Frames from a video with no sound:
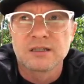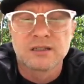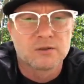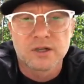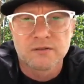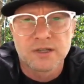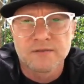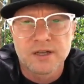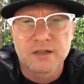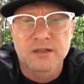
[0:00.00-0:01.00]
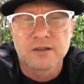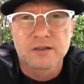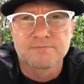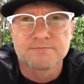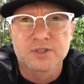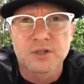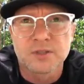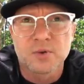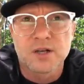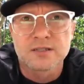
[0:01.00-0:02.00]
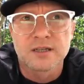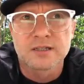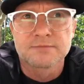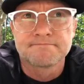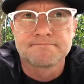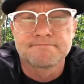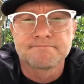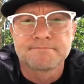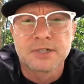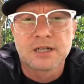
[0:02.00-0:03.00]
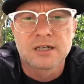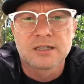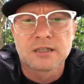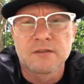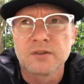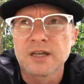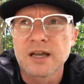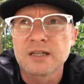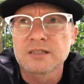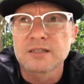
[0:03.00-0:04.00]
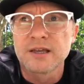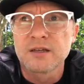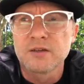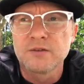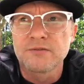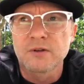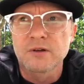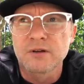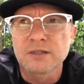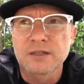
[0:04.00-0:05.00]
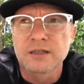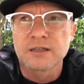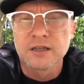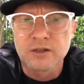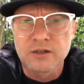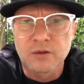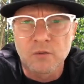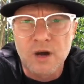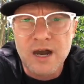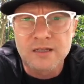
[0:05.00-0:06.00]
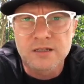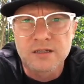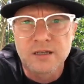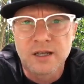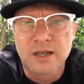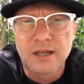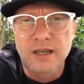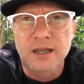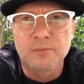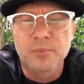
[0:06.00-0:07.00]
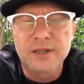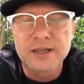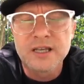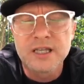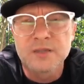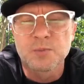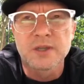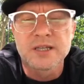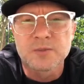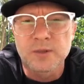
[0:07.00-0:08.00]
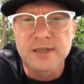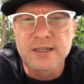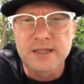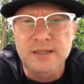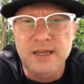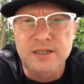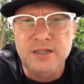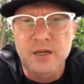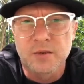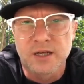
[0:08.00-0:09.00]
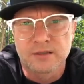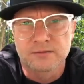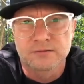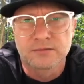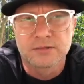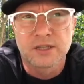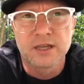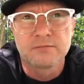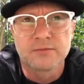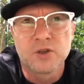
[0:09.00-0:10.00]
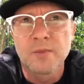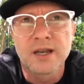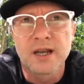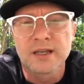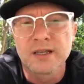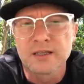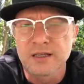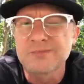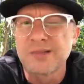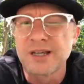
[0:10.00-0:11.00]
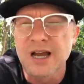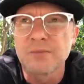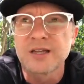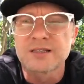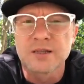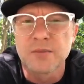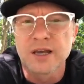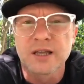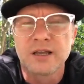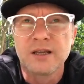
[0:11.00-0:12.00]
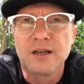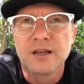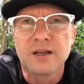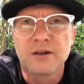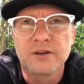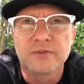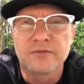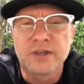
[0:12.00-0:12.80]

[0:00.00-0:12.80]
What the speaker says: do whatever they've got to do to start the process. Love you guys. Thank you for continuing to watch. And please, please, please hit that share button. Okay? You may not need this, but I bet somebody on your